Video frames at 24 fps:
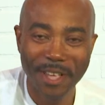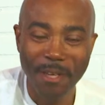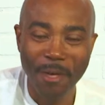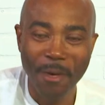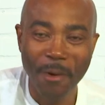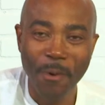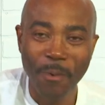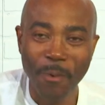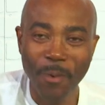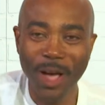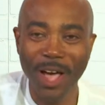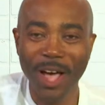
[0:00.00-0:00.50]

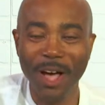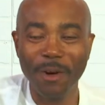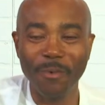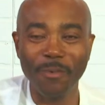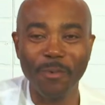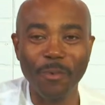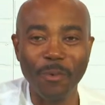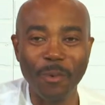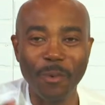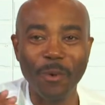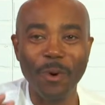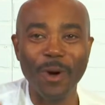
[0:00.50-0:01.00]
Well,
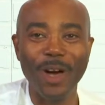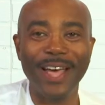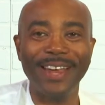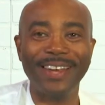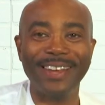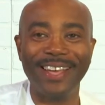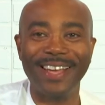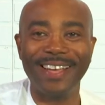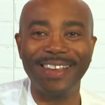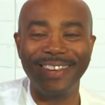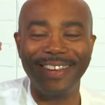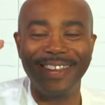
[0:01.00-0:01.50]
what
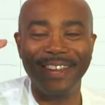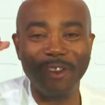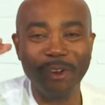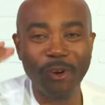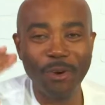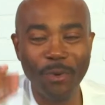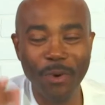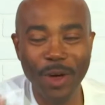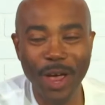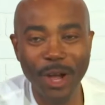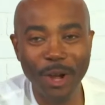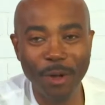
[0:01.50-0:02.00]
an
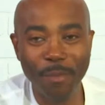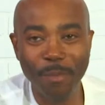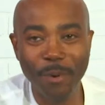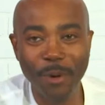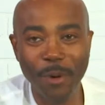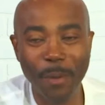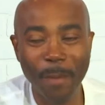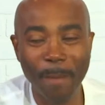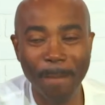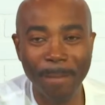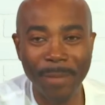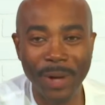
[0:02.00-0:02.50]
incredible
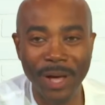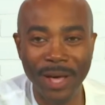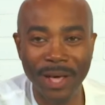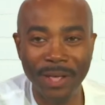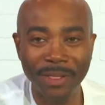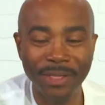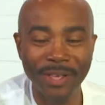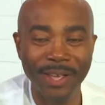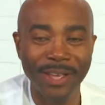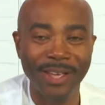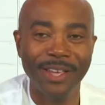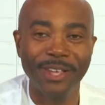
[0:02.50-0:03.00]
month
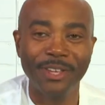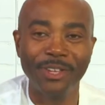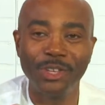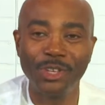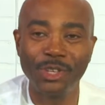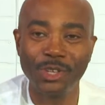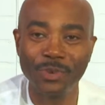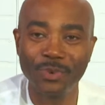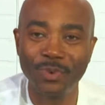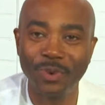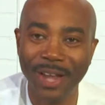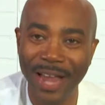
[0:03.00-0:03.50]

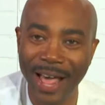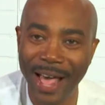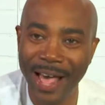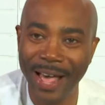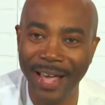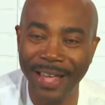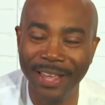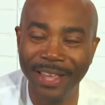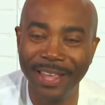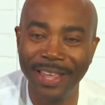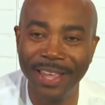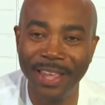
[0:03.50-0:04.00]

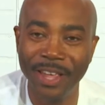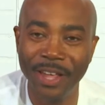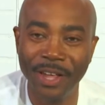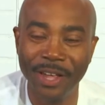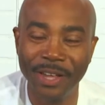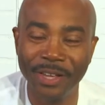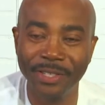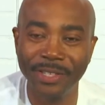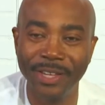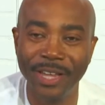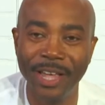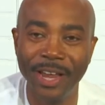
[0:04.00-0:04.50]
July
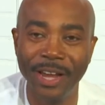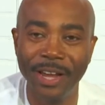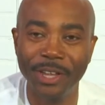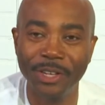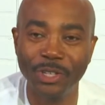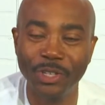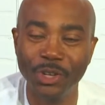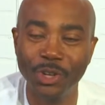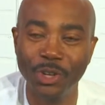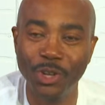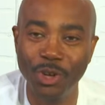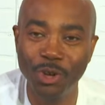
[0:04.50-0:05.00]
is. It is
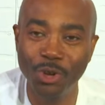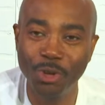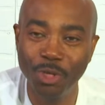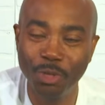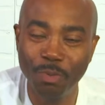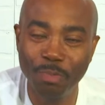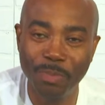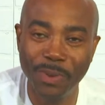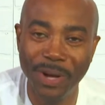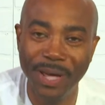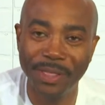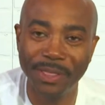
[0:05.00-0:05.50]
Youth
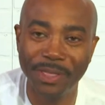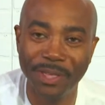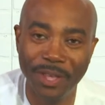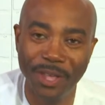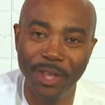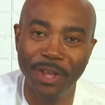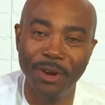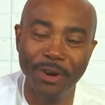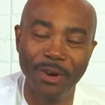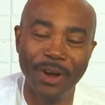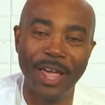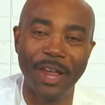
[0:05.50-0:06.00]
Month
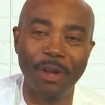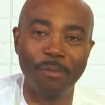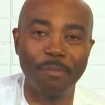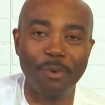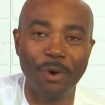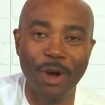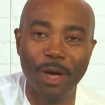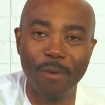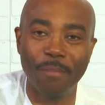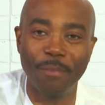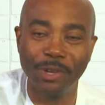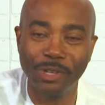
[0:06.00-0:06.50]
here at
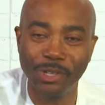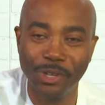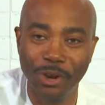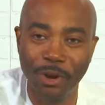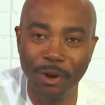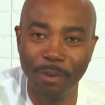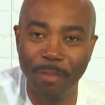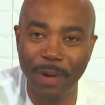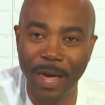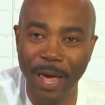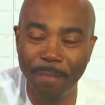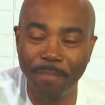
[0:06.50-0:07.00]
Brown Missionary
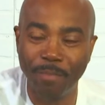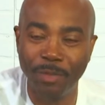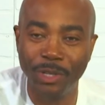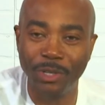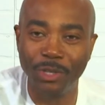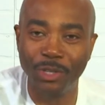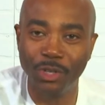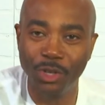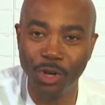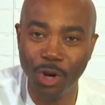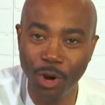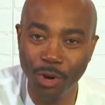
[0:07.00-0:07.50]
Baptist
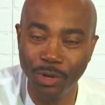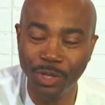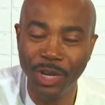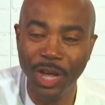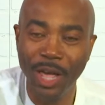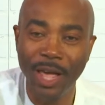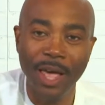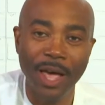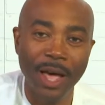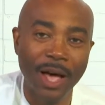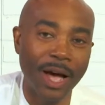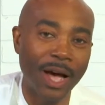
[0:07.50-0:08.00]
Church.
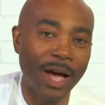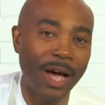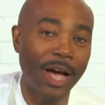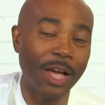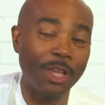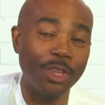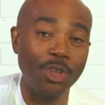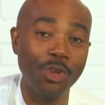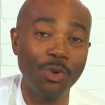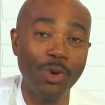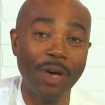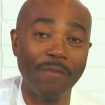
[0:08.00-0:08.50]

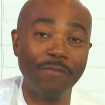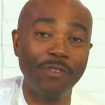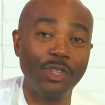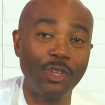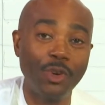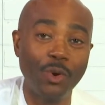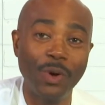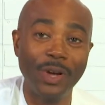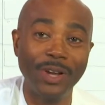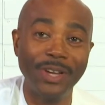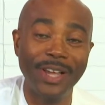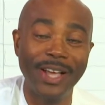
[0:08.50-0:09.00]
You have
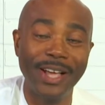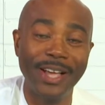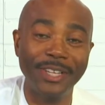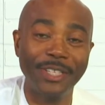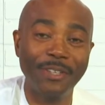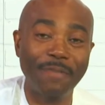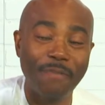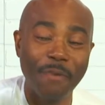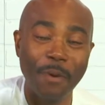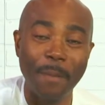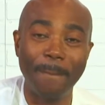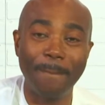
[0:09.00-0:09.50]
joined us
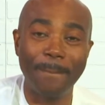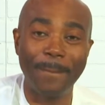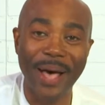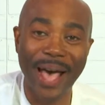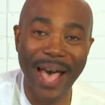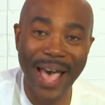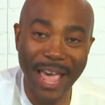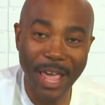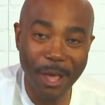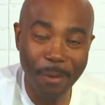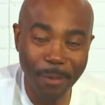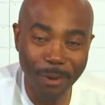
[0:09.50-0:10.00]
for
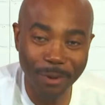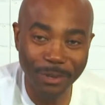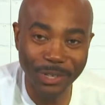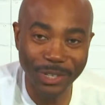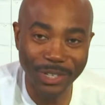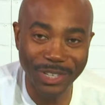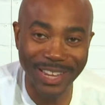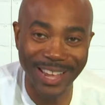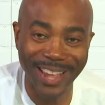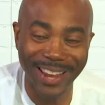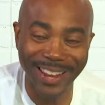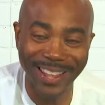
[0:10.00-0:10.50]
Bible
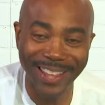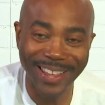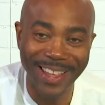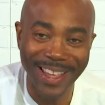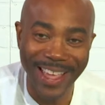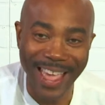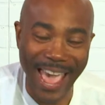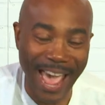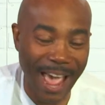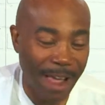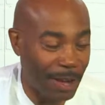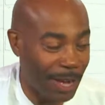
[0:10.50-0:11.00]
study,
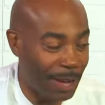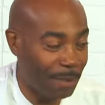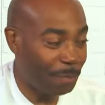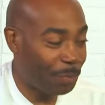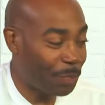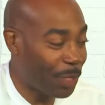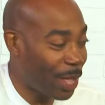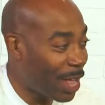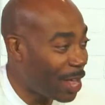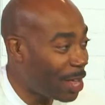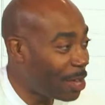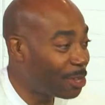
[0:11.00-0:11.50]
and if
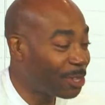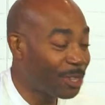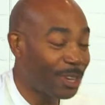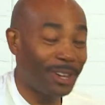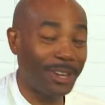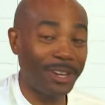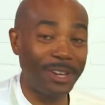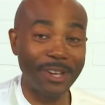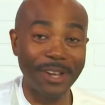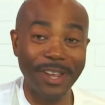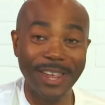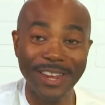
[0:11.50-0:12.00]
things are
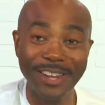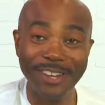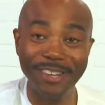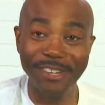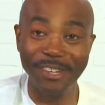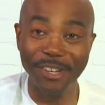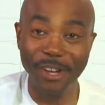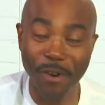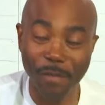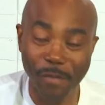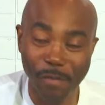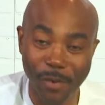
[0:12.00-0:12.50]
looking
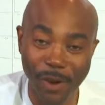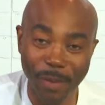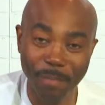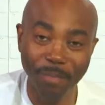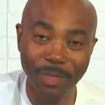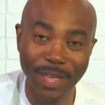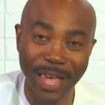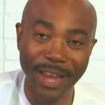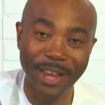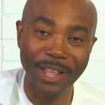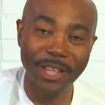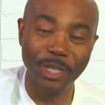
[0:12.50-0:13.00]
different,
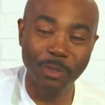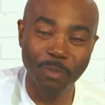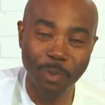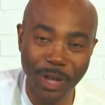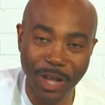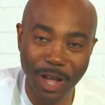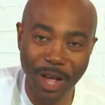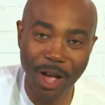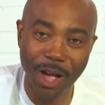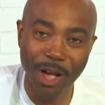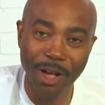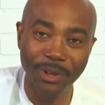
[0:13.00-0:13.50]
that is
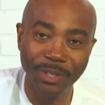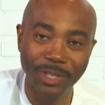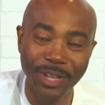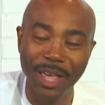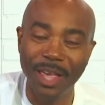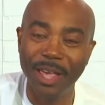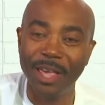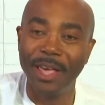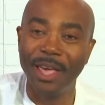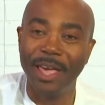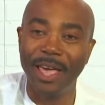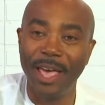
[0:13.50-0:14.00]
because
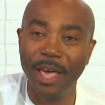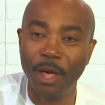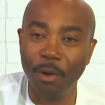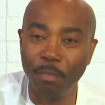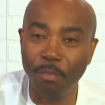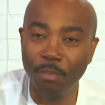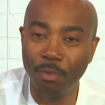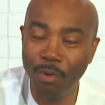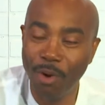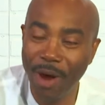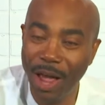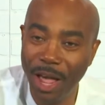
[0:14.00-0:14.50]
at
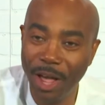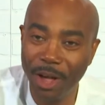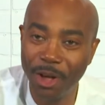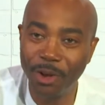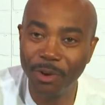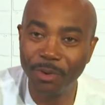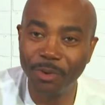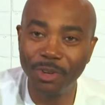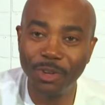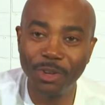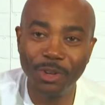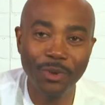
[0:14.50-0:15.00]
Brown,